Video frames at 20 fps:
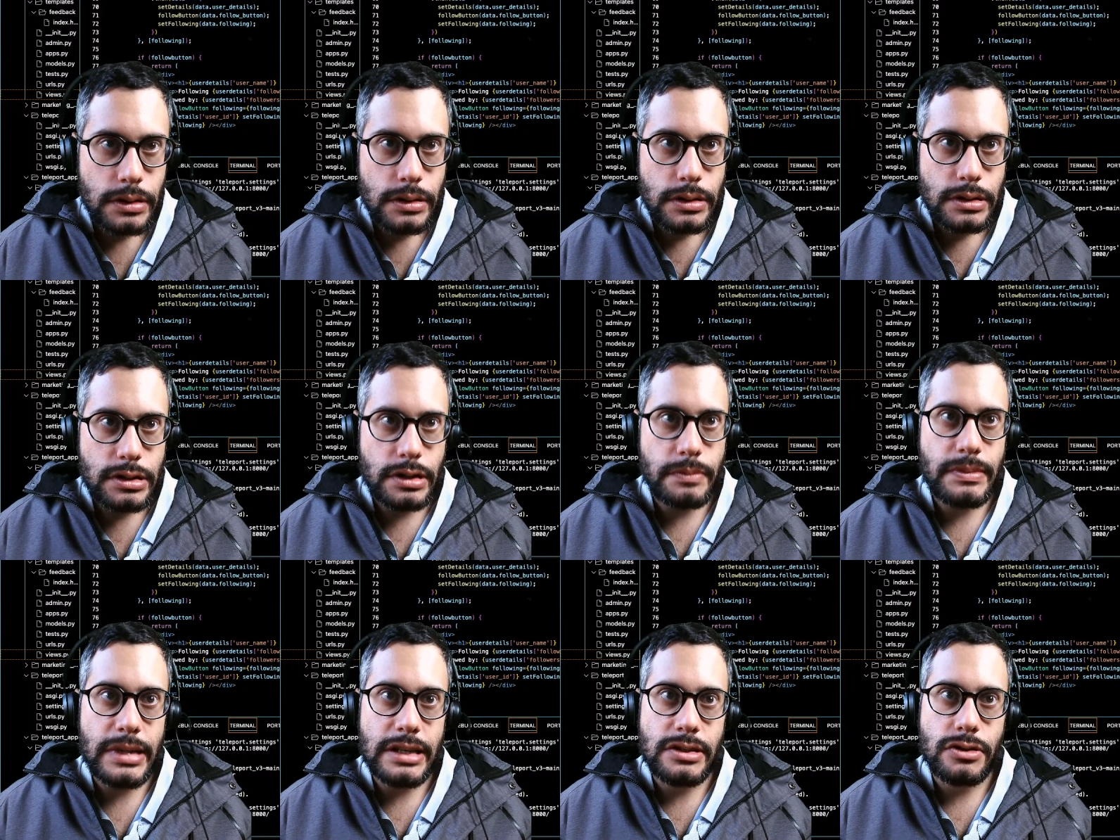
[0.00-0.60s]

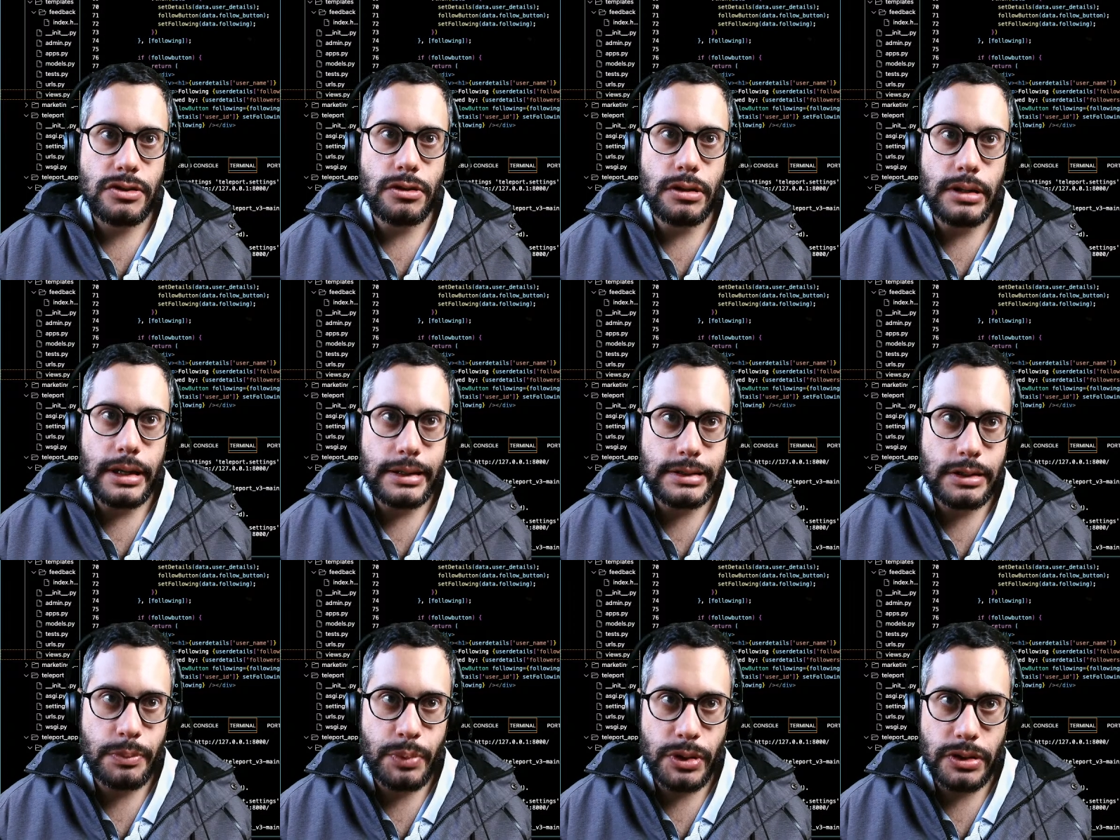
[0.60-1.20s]
Sometimes you're allowed
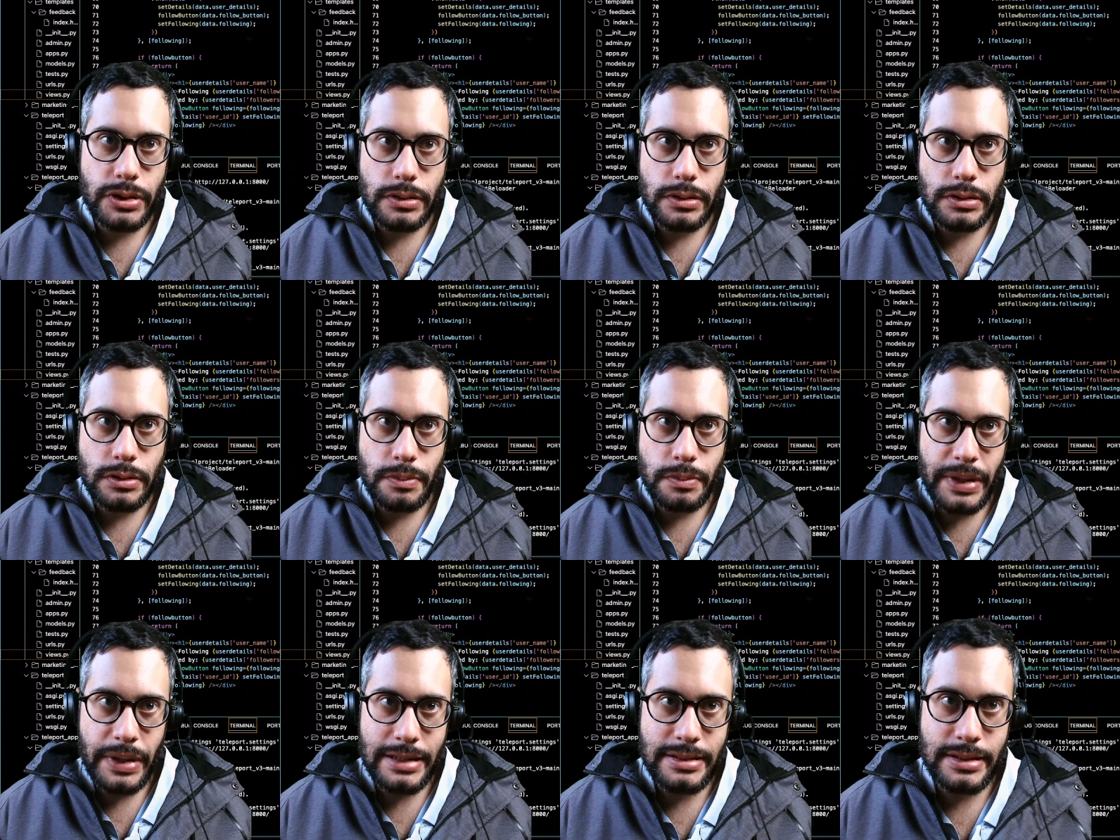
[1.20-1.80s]
to
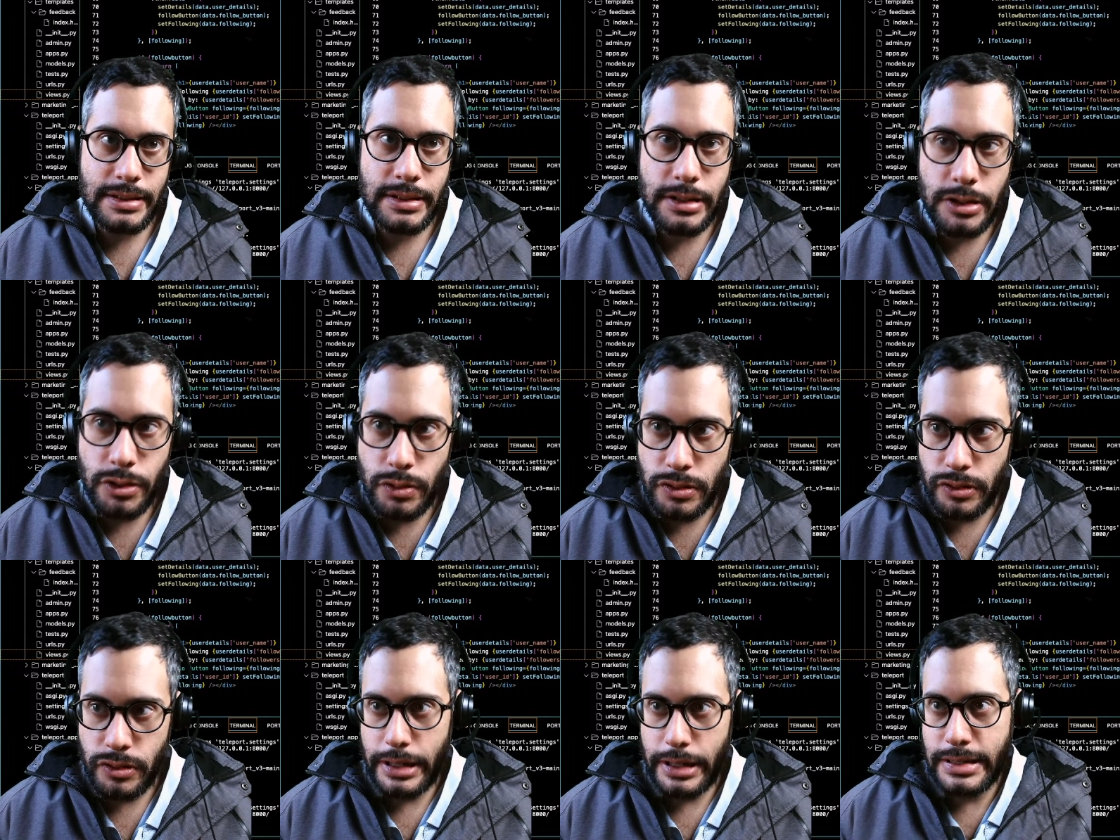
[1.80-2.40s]
pass in the
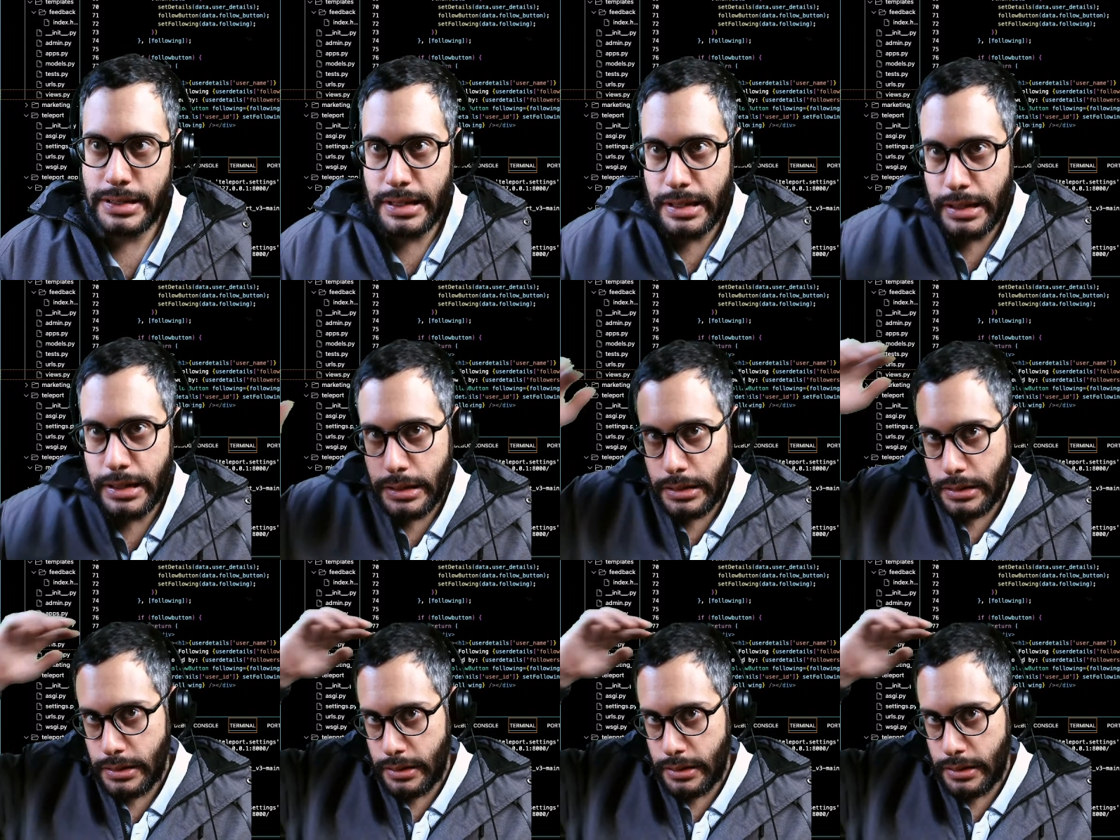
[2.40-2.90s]
user ID.